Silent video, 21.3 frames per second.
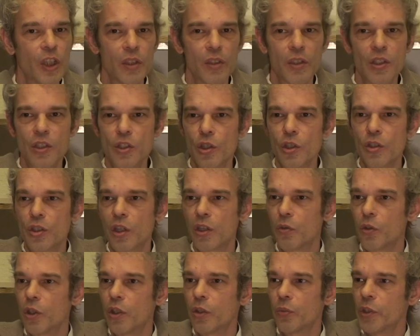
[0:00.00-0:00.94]
There's
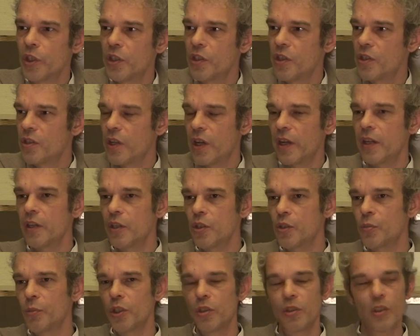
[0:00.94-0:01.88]
nothing wrong with
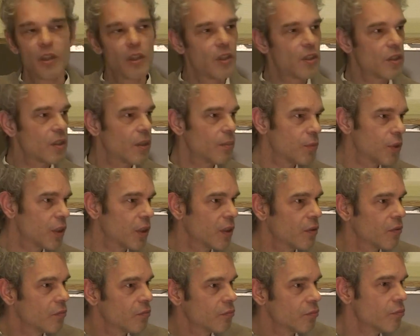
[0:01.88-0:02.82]
desires, but there is
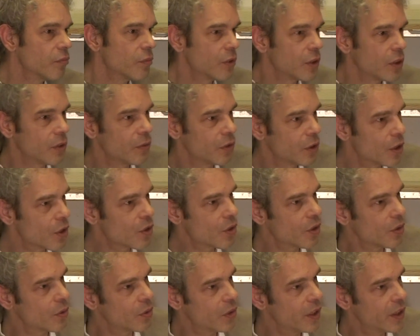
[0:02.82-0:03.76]
something not
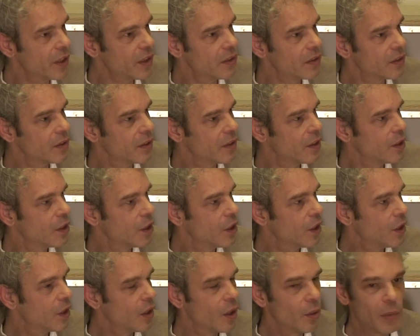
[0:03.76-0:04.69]
so right
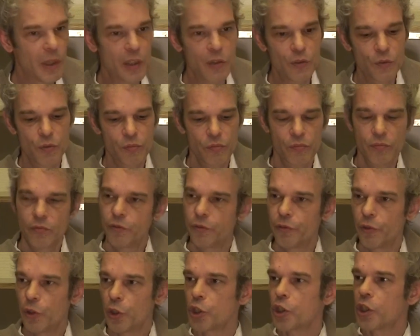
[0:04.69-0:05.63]
about
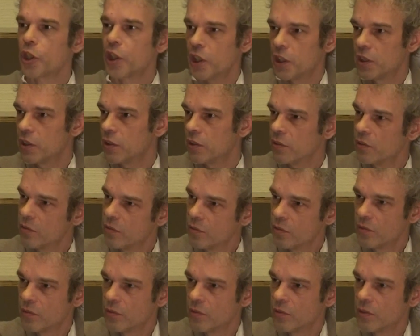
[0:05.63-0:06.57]
forcing it,
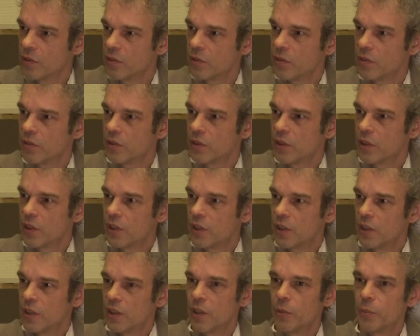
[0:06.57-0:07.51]

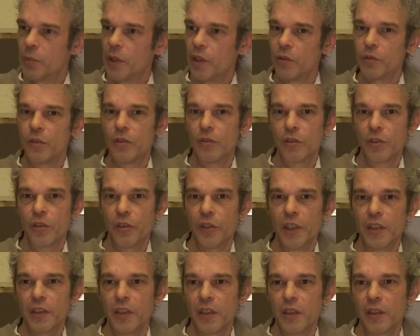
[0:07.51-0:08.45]
about
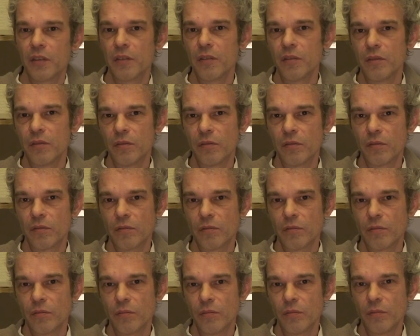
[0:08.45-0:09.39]
creating
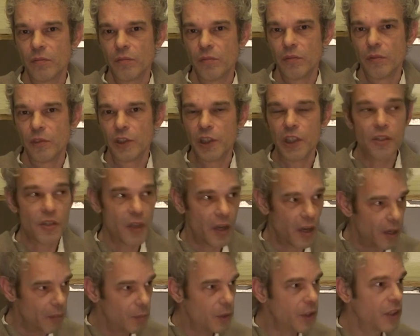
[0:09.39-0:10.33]

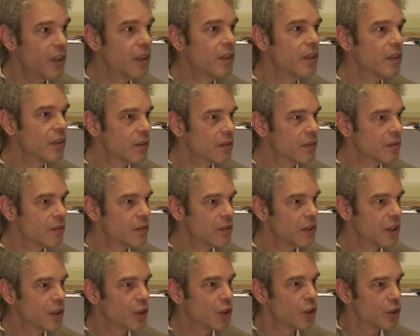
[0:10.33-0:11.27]
disharmony
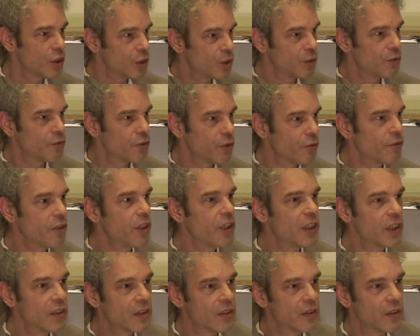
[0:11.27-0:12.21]
in order to fulfill
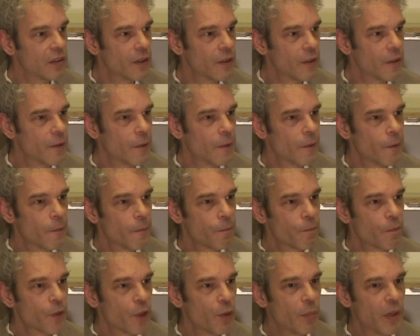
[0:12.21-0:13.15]
it,
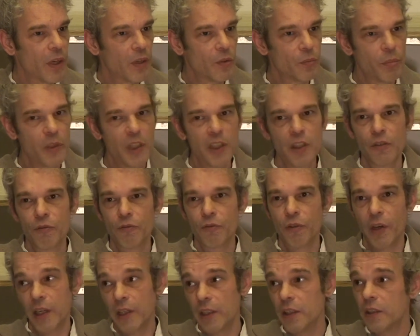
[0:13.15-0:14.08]
about being
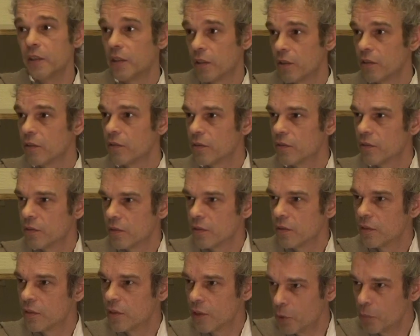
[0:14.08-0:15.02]
violent
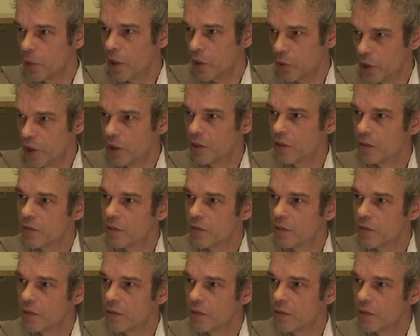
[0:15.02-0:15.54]
about it.